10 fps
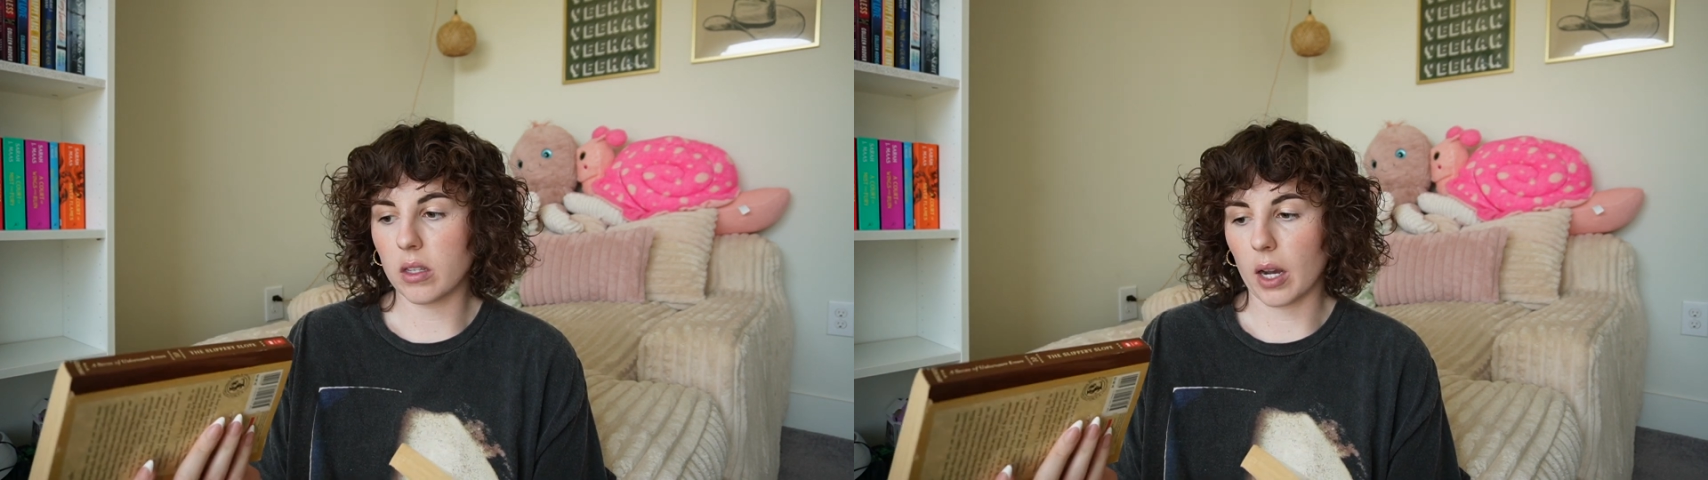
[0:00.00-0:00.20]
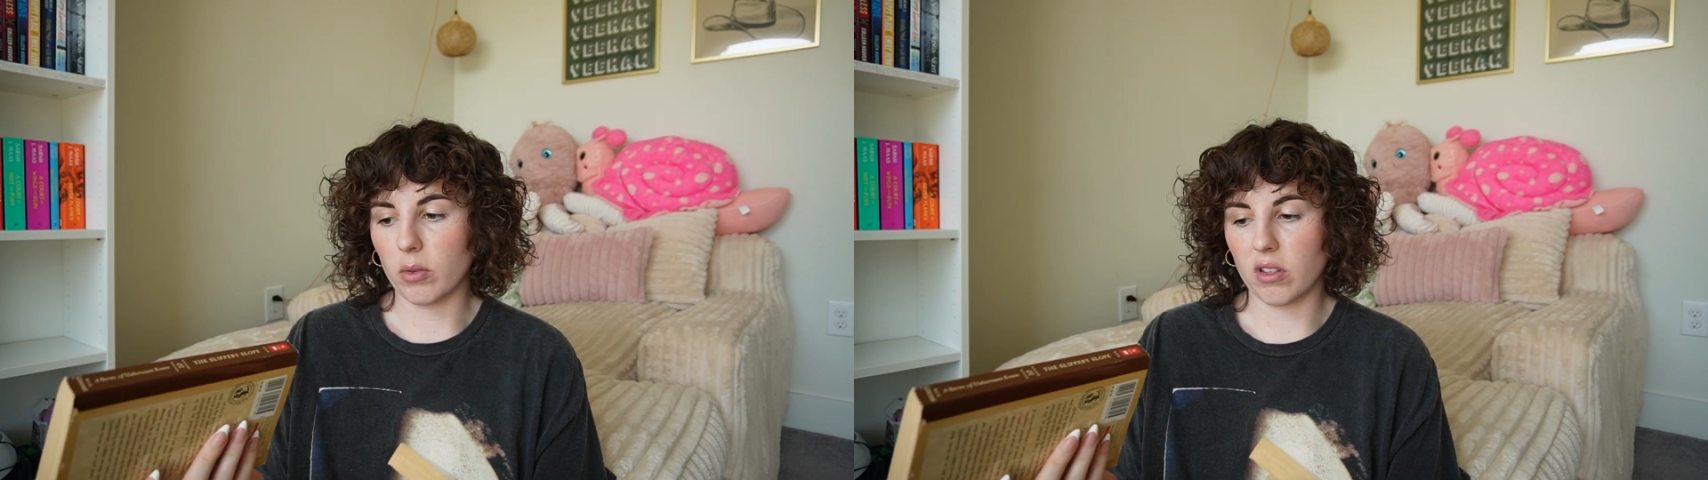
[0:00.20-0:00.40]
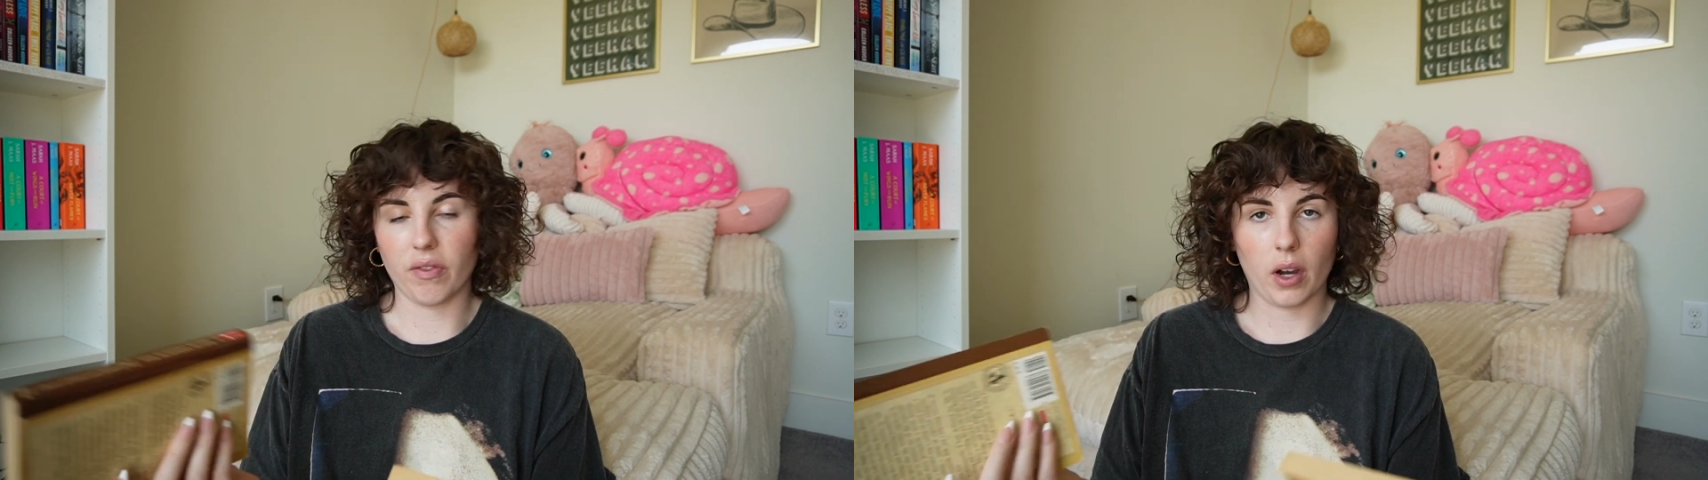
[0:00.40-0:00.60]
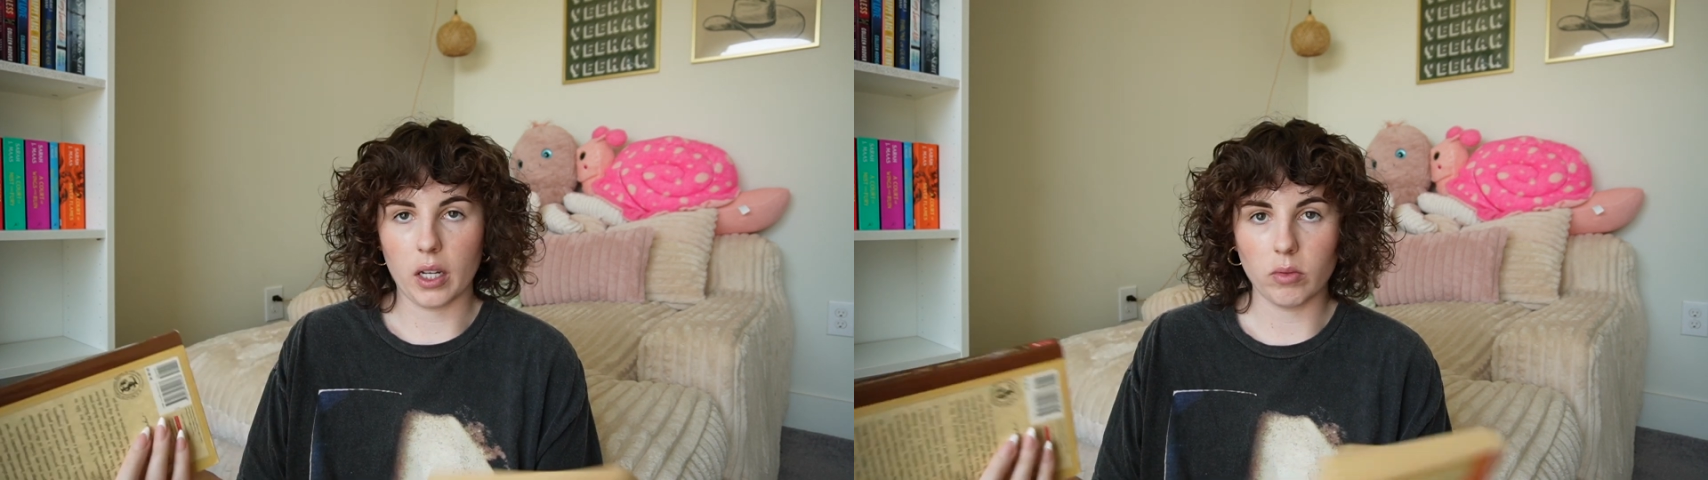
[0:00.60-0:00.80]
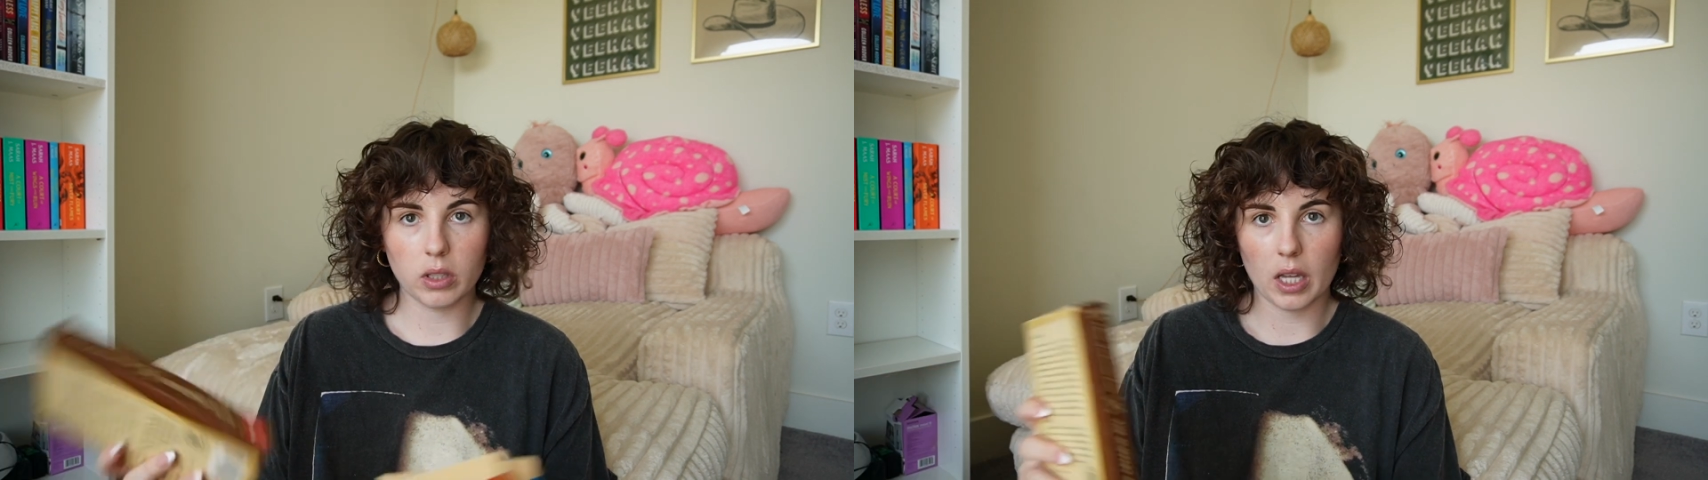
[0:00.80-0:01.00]
I was
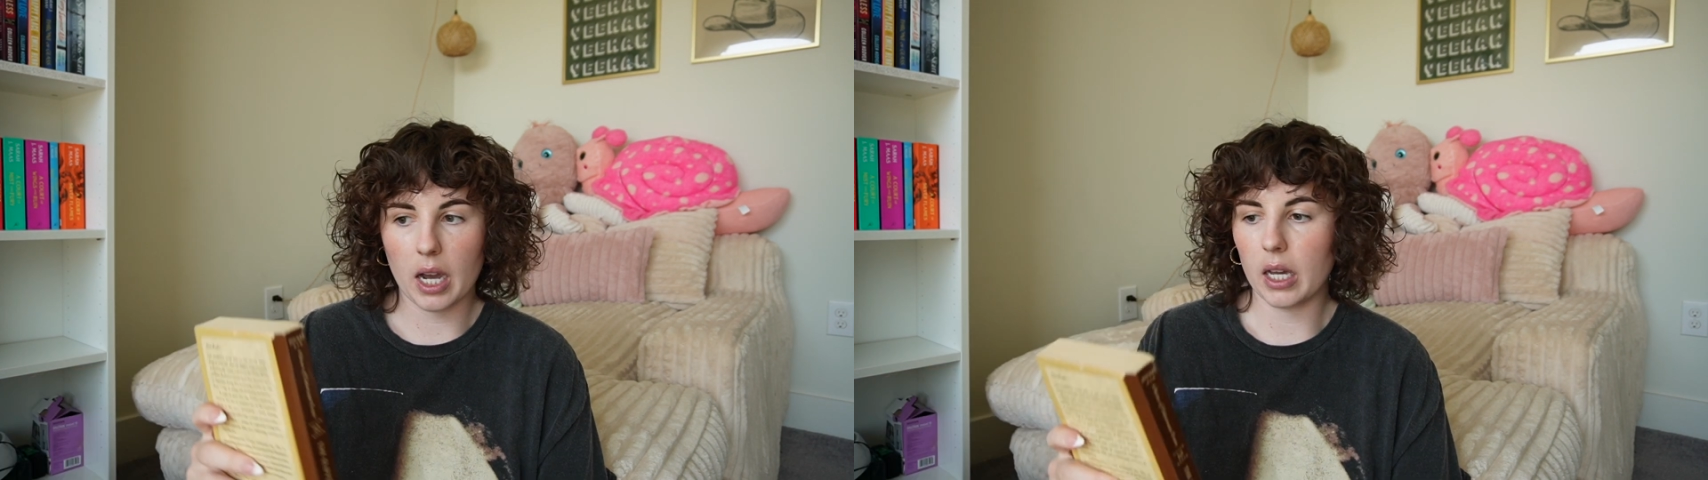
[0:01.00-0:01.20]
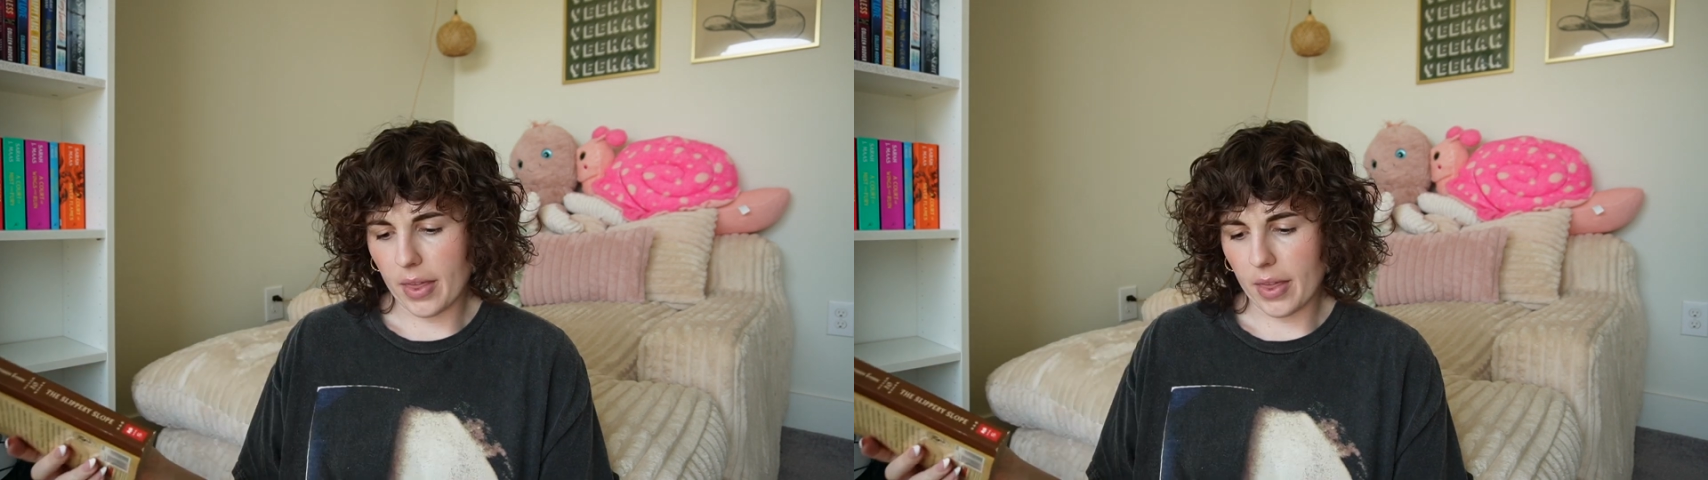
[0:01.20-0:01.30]
fine with that.